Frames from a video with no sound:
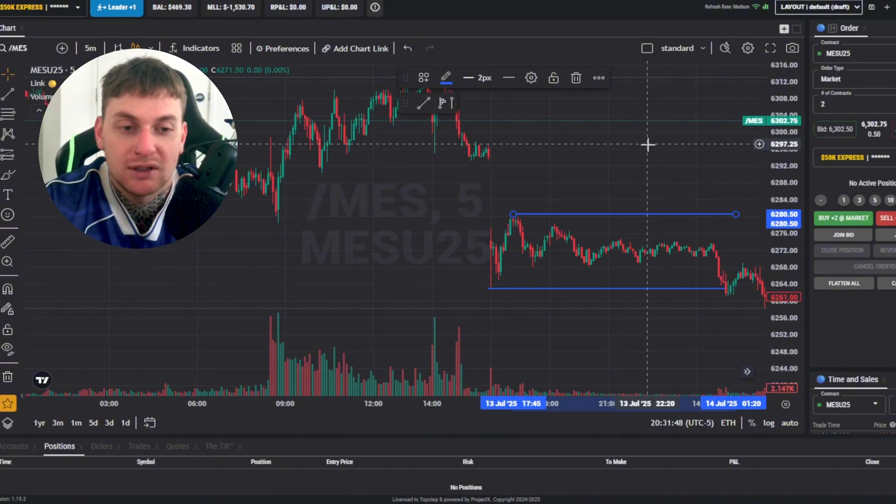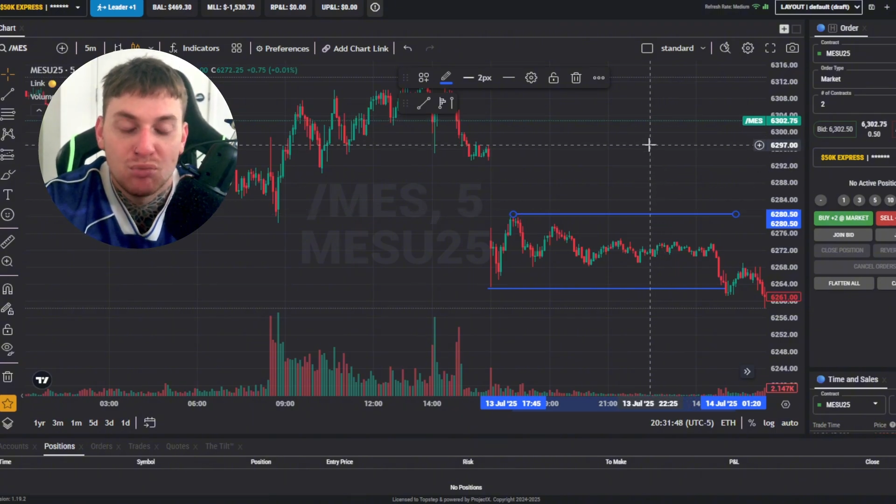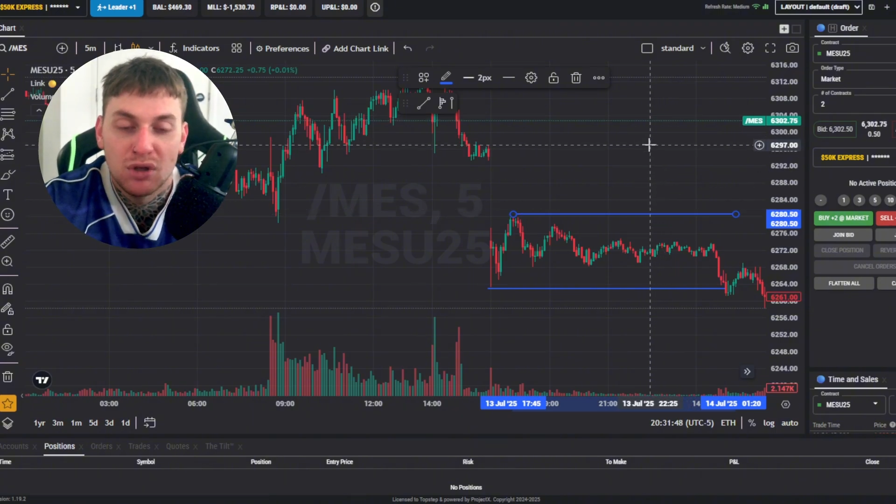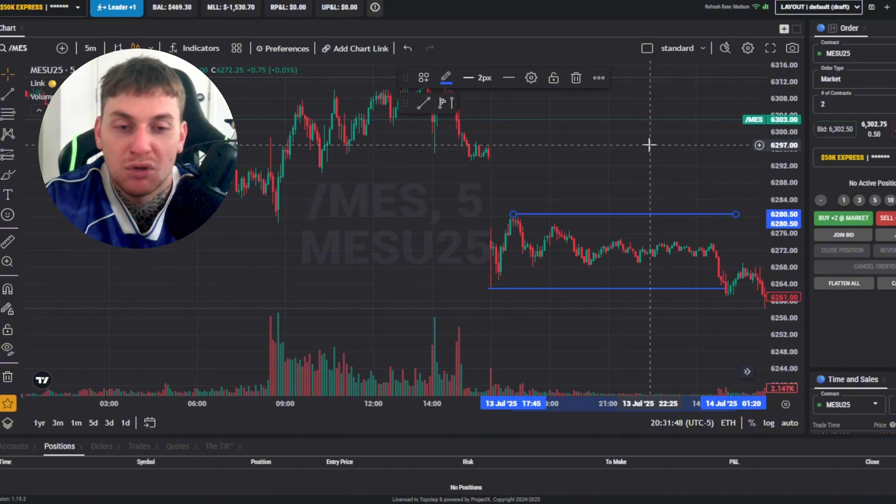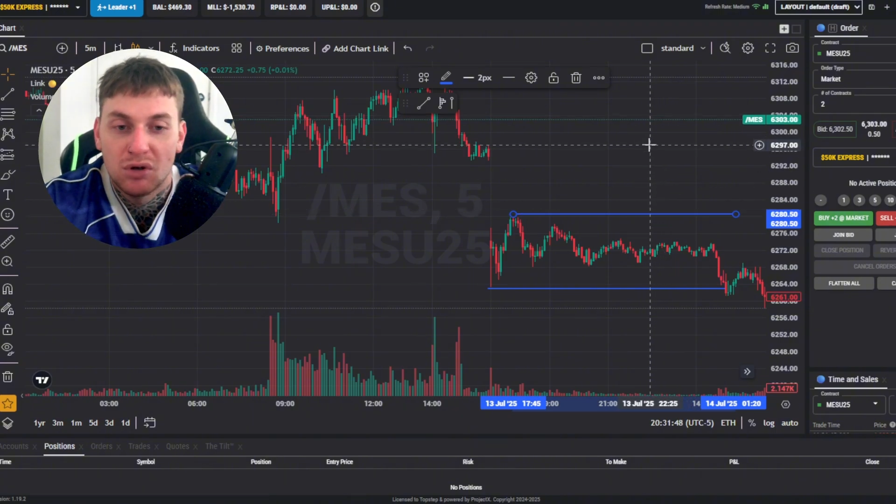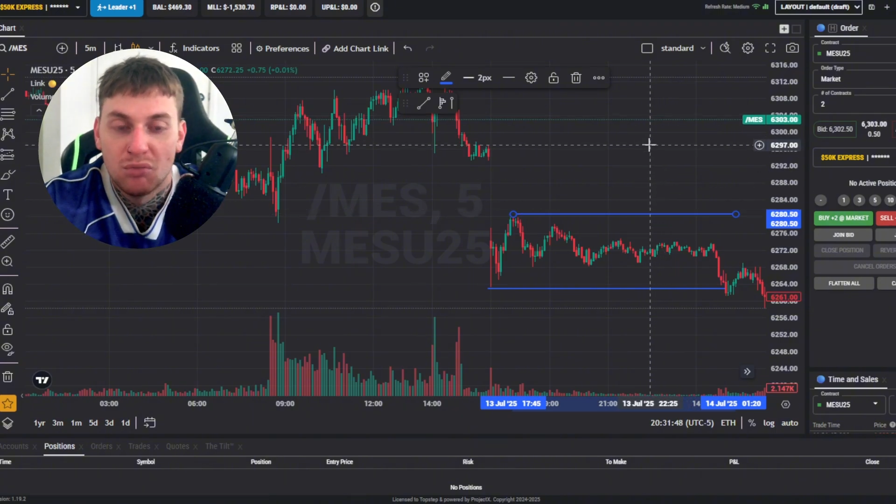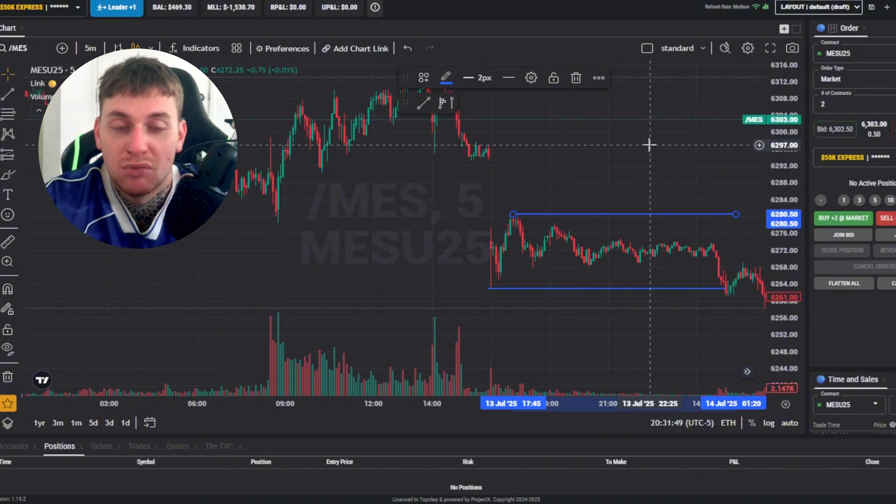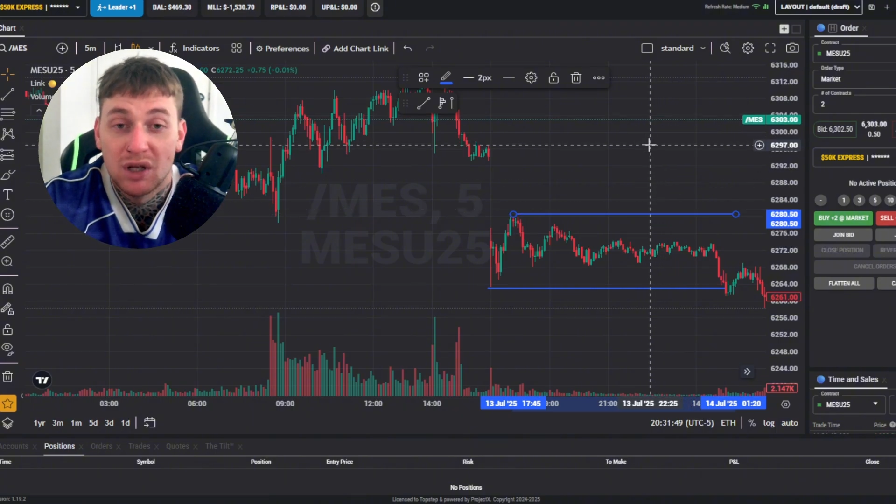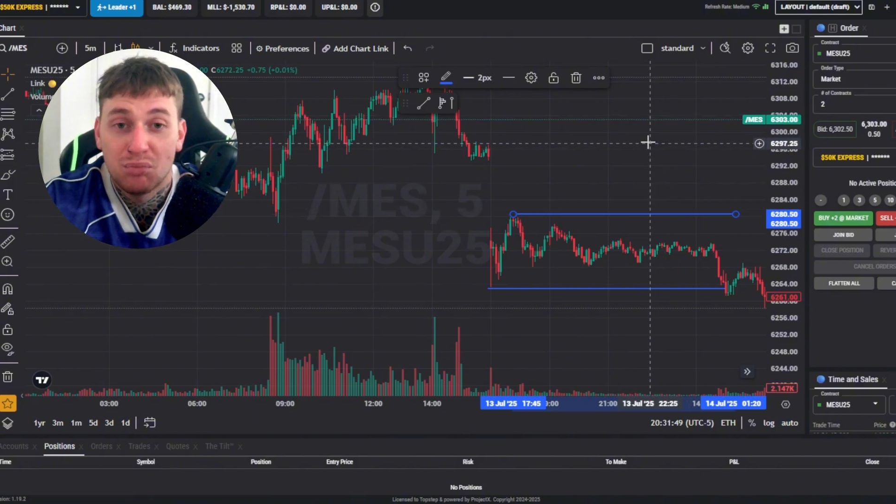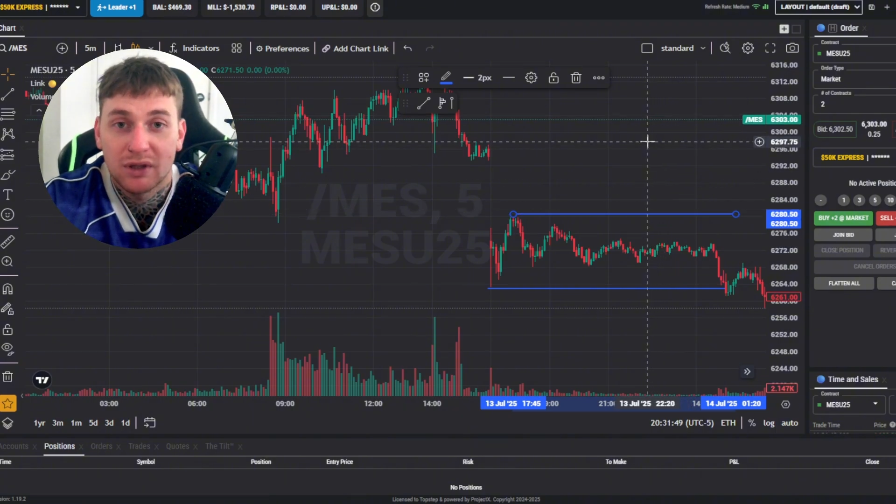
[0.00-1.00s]
to
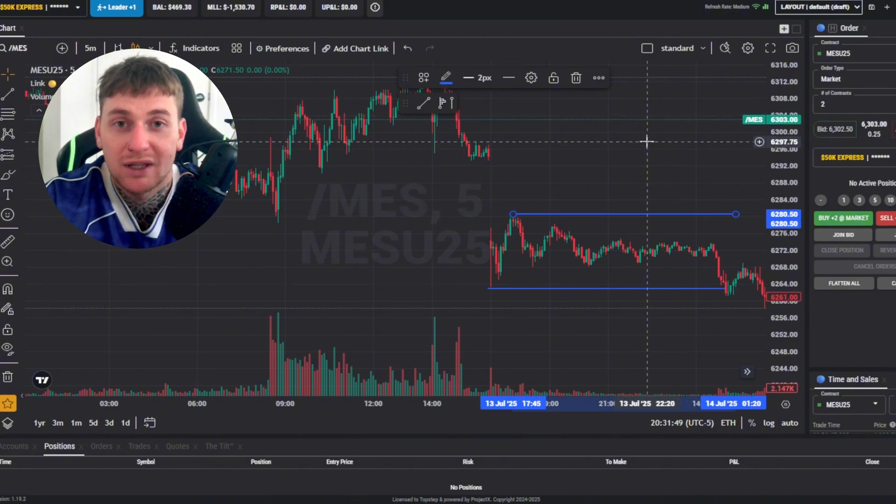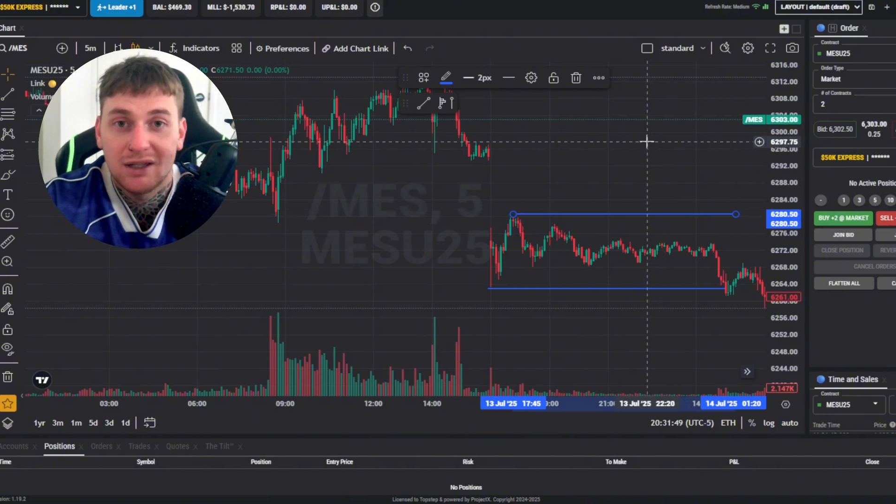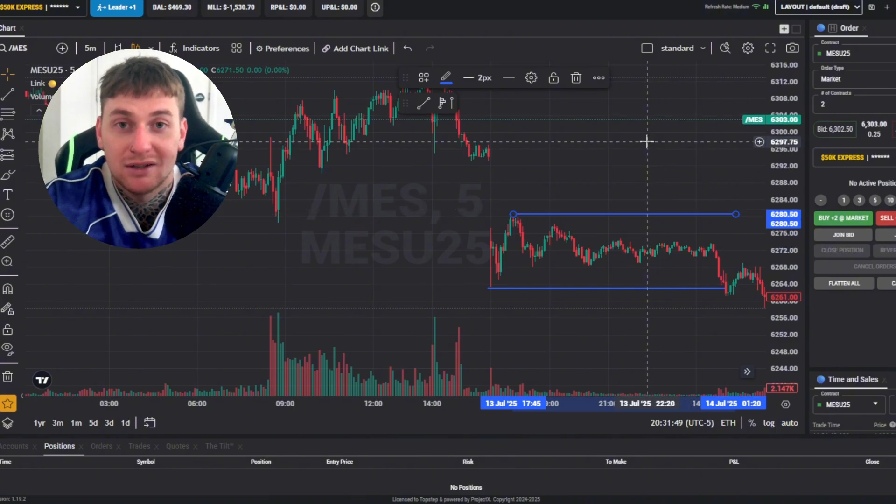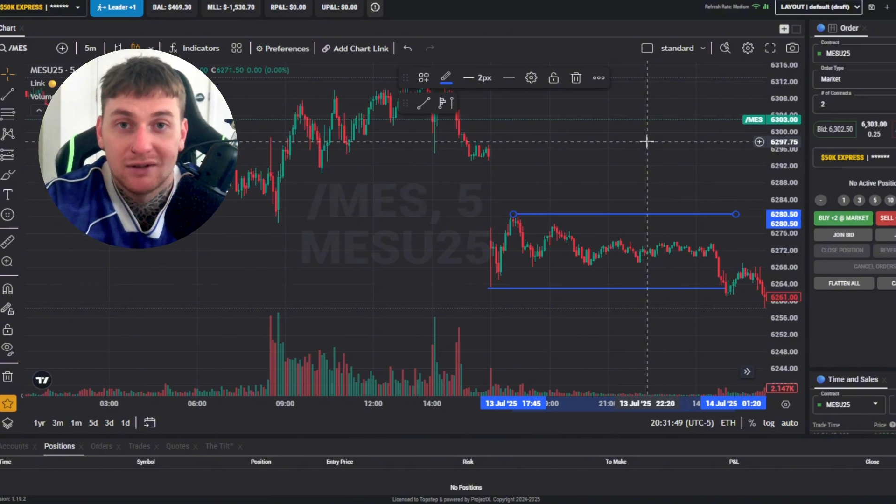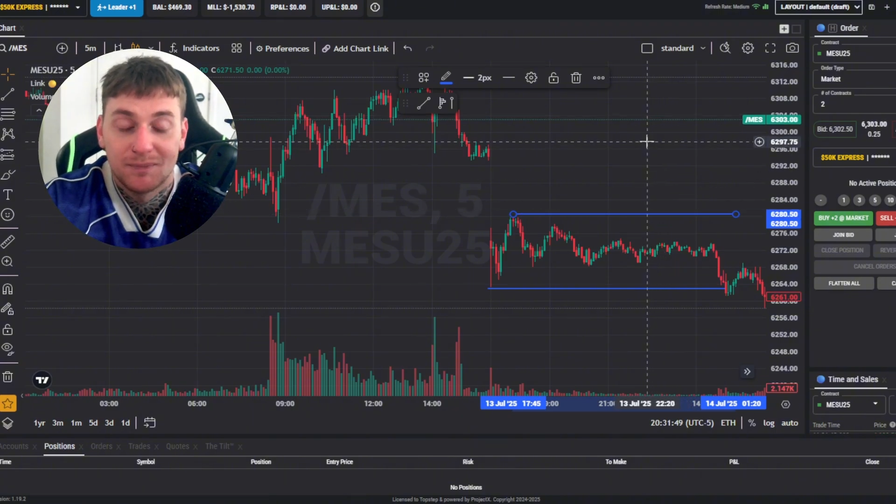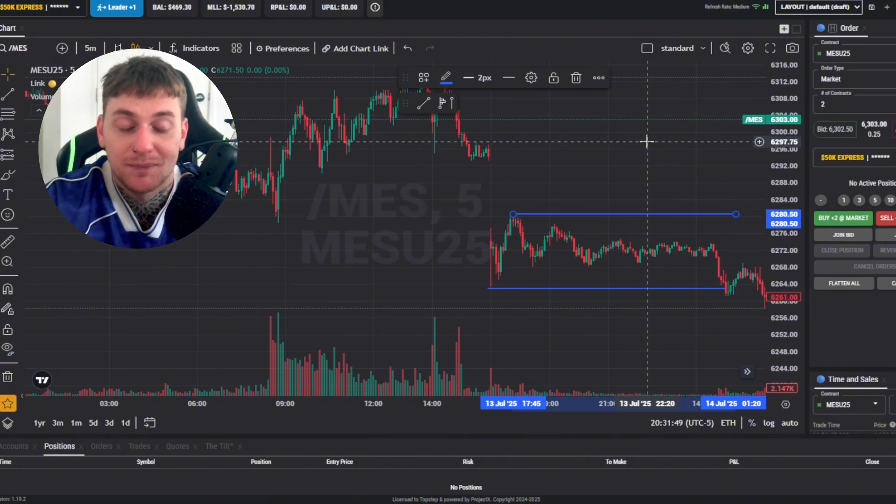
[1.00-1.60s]
manipulate,